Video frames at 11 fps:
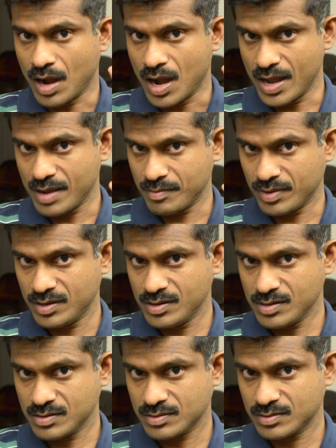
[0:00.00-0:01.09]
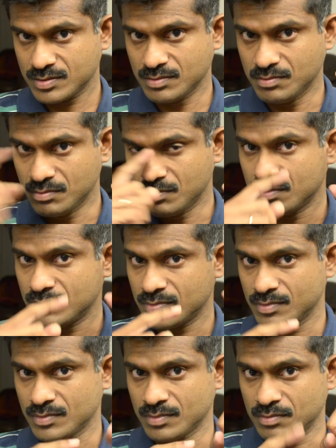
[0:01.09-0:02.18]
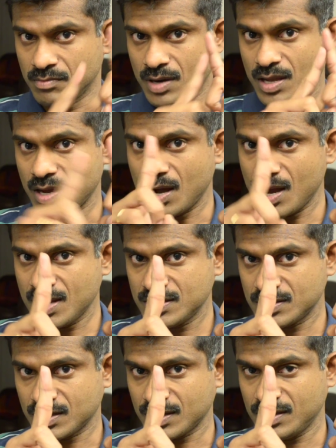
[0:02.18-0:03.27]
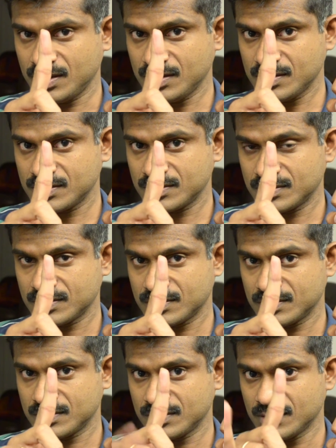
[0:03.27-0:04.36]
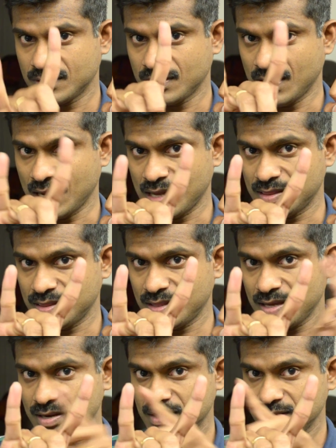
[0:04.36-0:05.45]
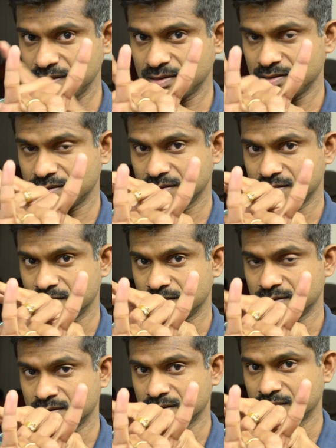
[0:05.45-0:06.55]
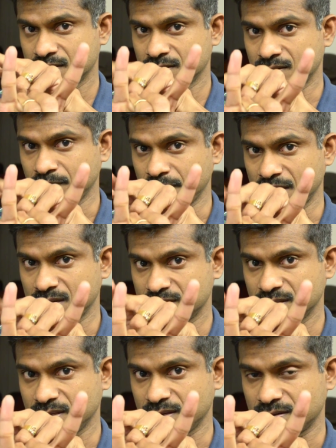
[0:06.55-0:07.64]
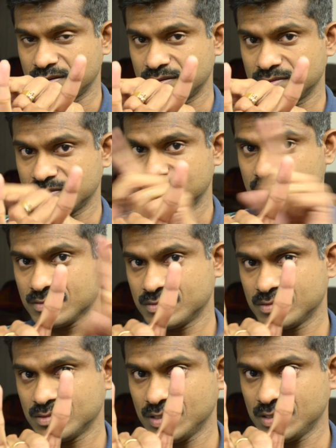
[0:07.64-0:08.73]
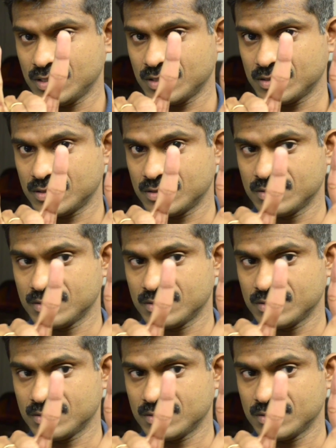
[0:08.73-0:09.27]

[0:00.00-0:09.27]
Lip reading: I am here, my eyes are here, and then the pen is here. Three things.